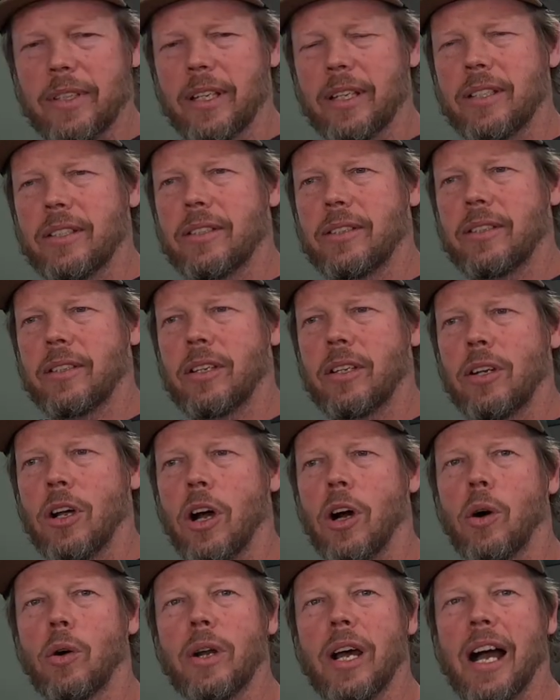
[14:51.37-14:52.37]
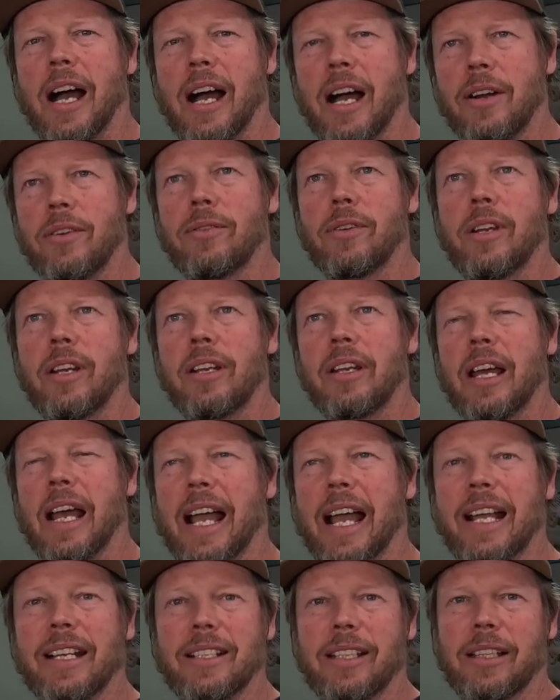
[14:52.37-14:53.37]
This can hold
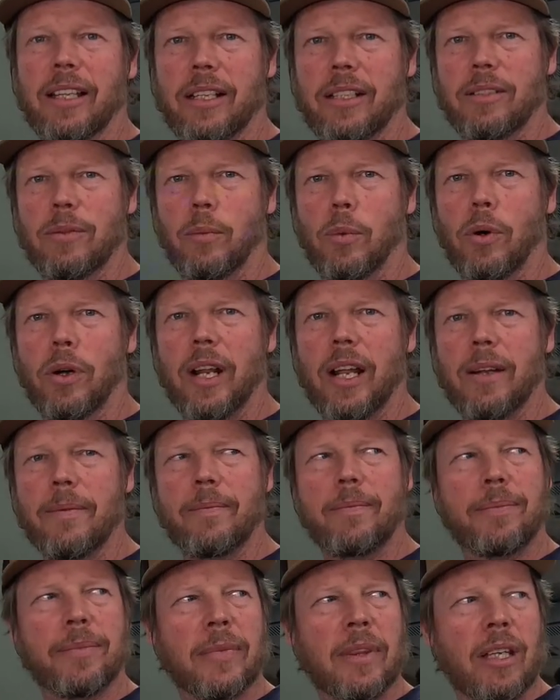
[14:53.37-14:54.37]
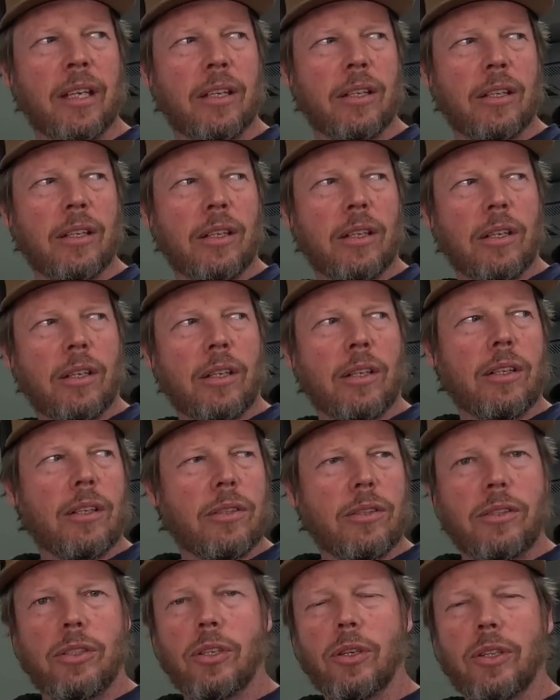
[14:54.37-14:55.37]
180 litres of water.
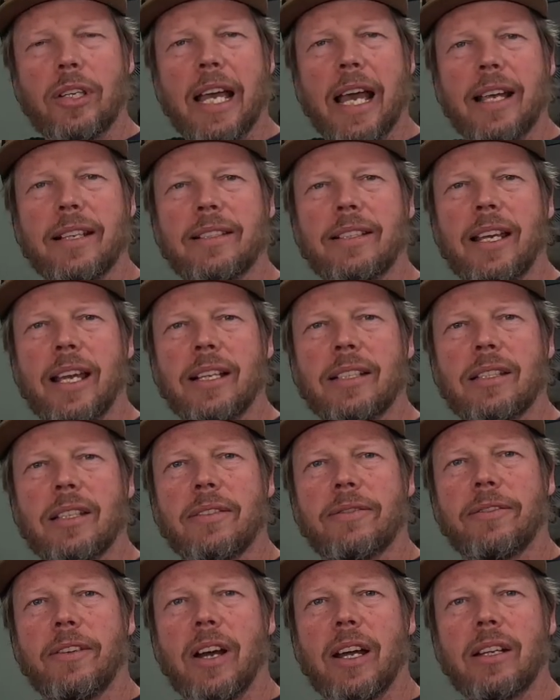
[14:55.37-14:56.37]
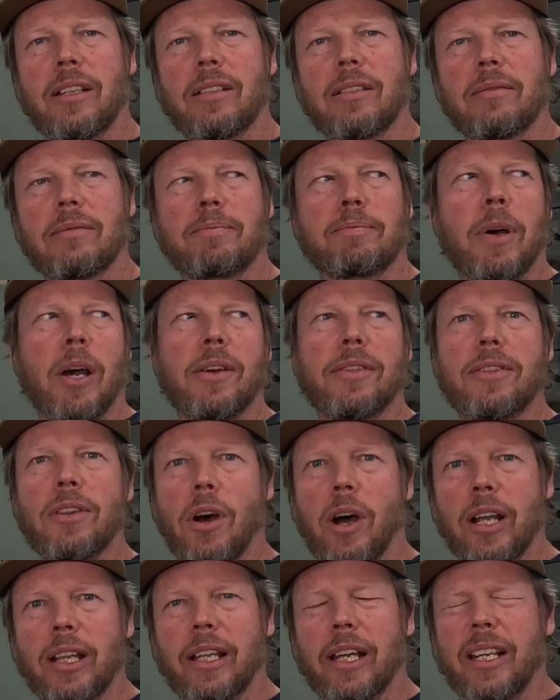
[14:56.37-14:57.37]
2 gas tanks at the front. both
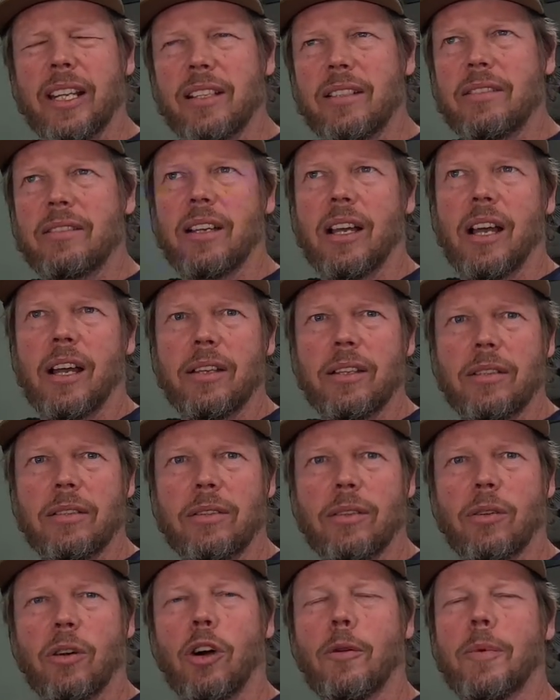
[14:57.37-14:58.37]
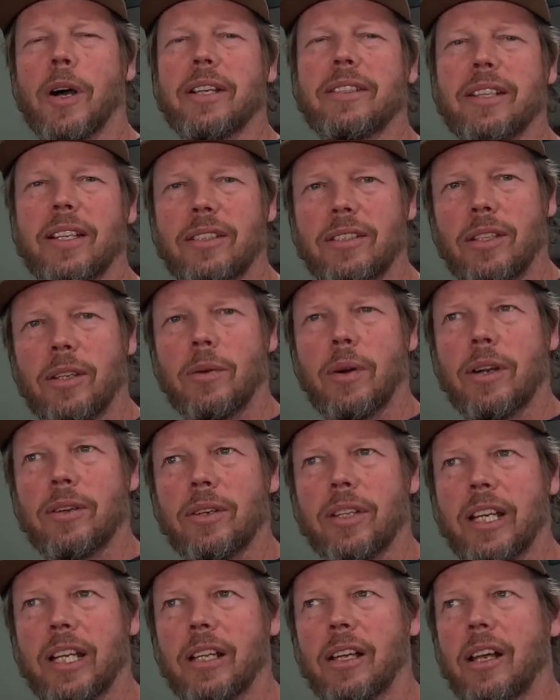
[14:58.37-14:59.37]
9 litres, so you're almost at
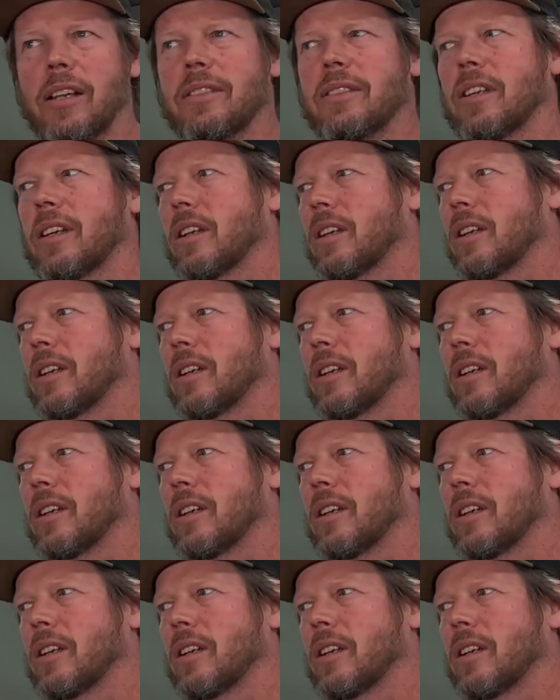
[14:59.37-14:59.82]
200 kilos.